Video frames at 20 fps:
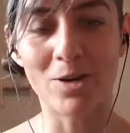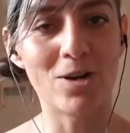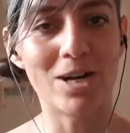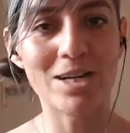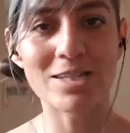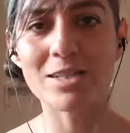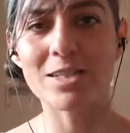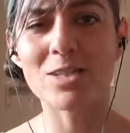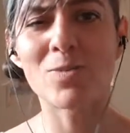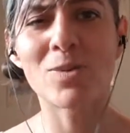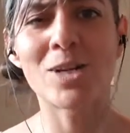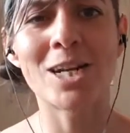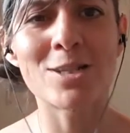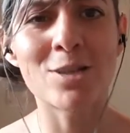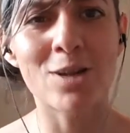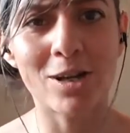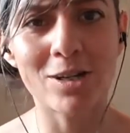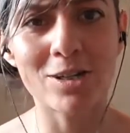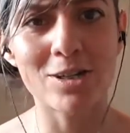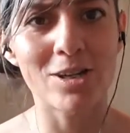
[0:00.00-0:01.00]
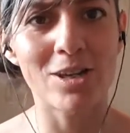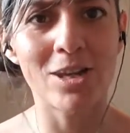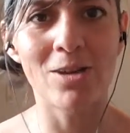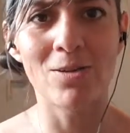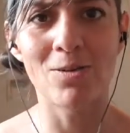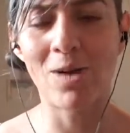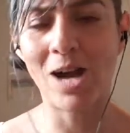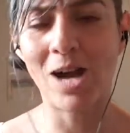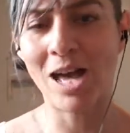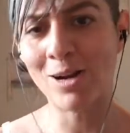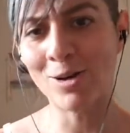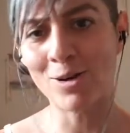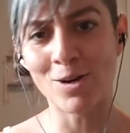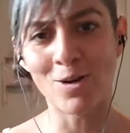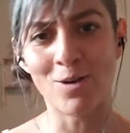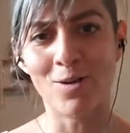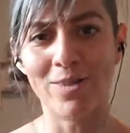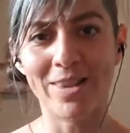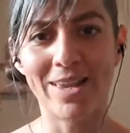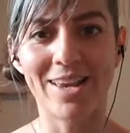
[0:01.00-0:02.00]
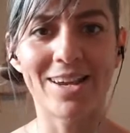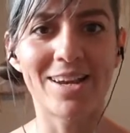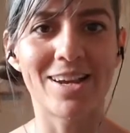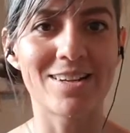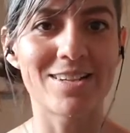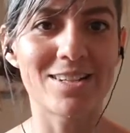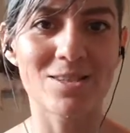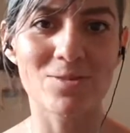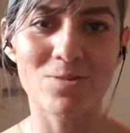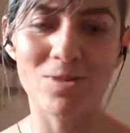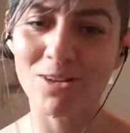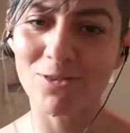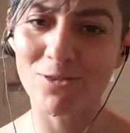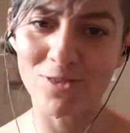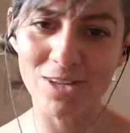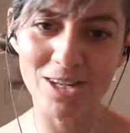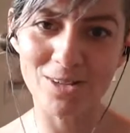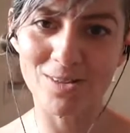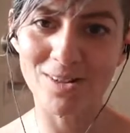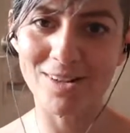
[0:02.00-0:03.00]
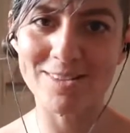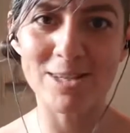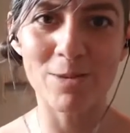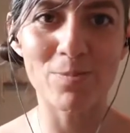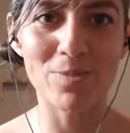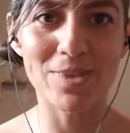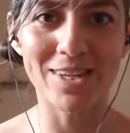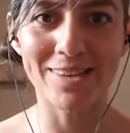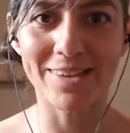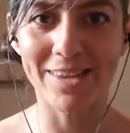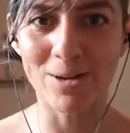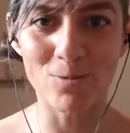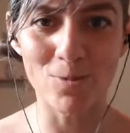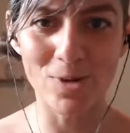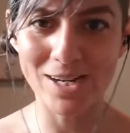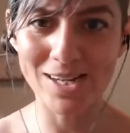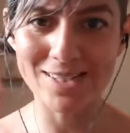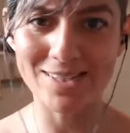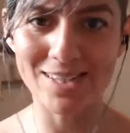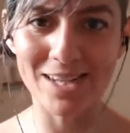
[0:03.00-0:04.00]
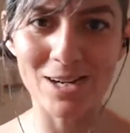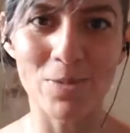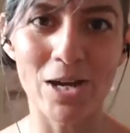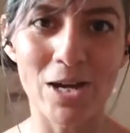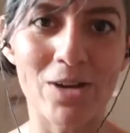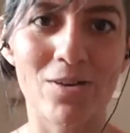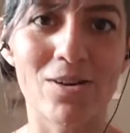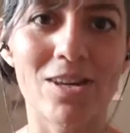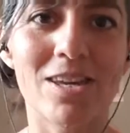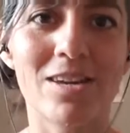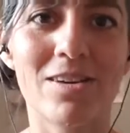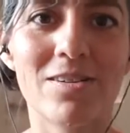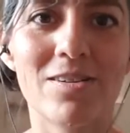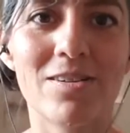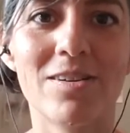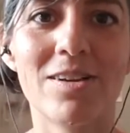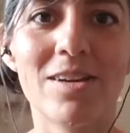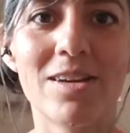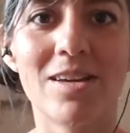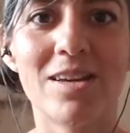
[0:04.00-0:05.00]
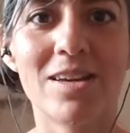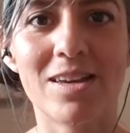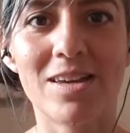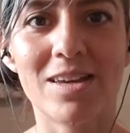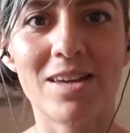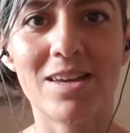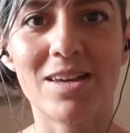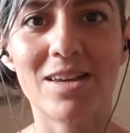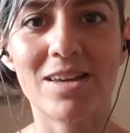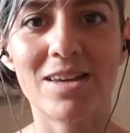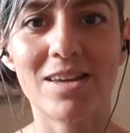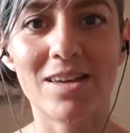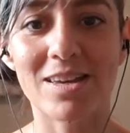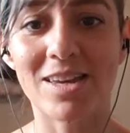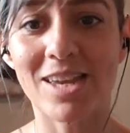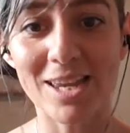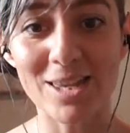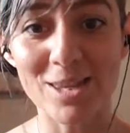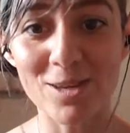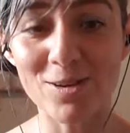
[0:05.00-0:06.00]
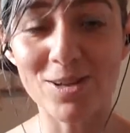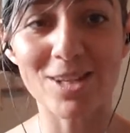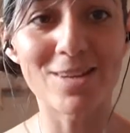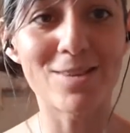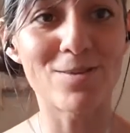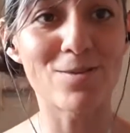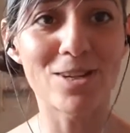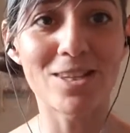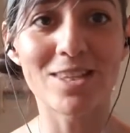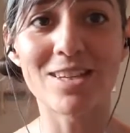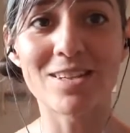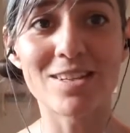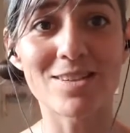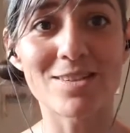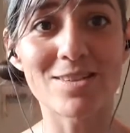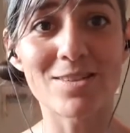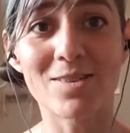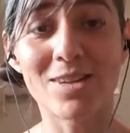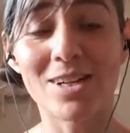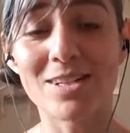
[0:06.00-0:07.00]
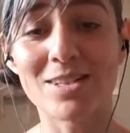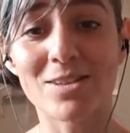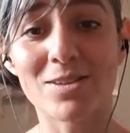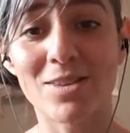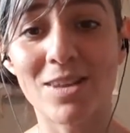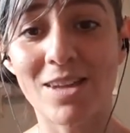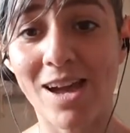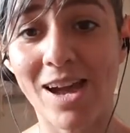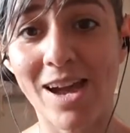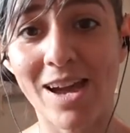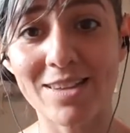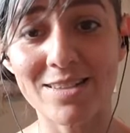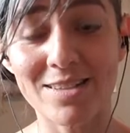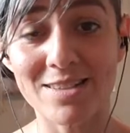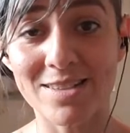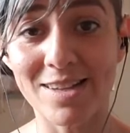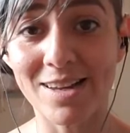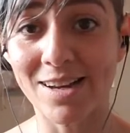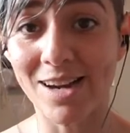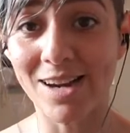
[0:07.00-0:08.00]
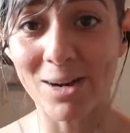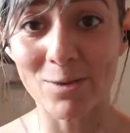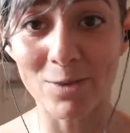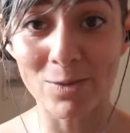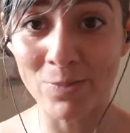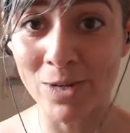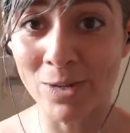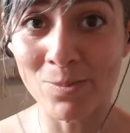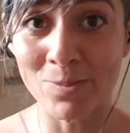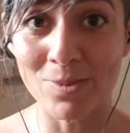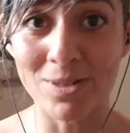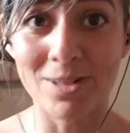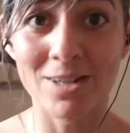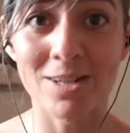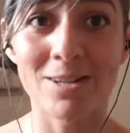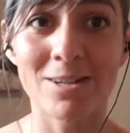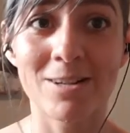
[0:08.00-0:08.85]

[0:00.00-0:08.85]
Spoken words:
Or I just want to talk to you. I don't know. Like, I just want to figure out something. Like, what is it about you? And you can really just look into the eyes. It's like, I remember.